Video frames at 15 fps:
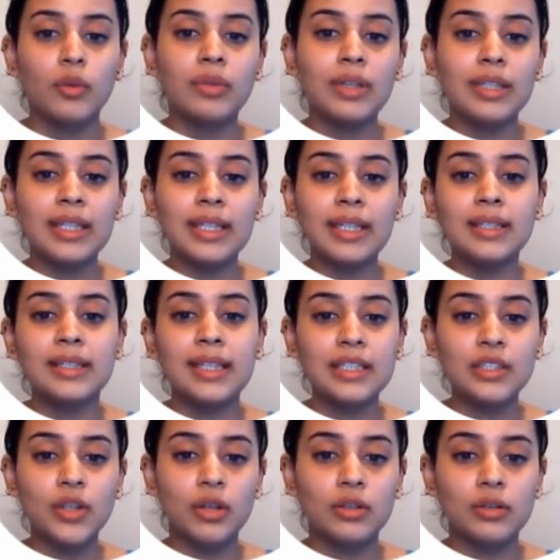We need
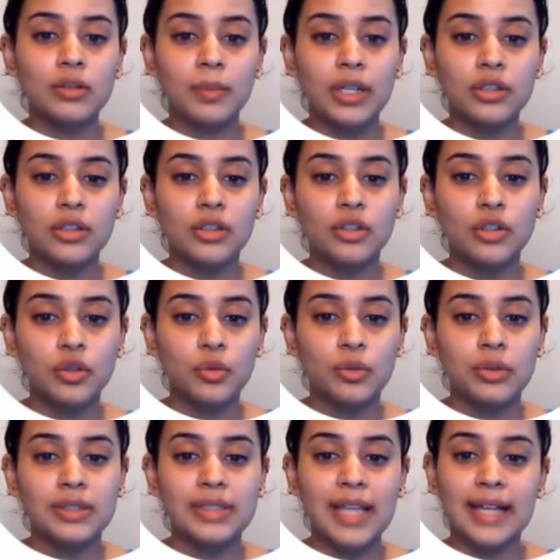test automation
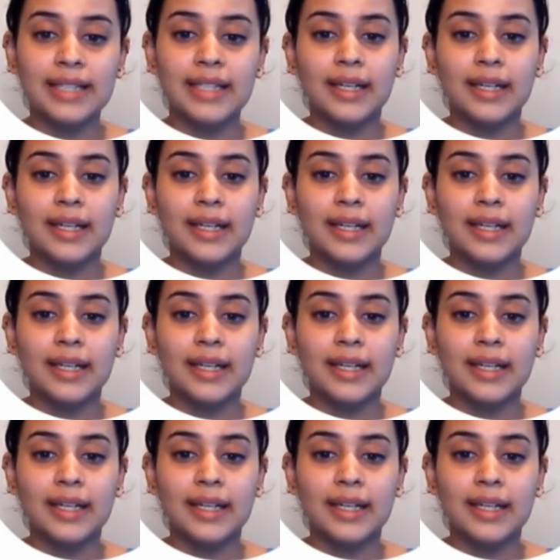tools that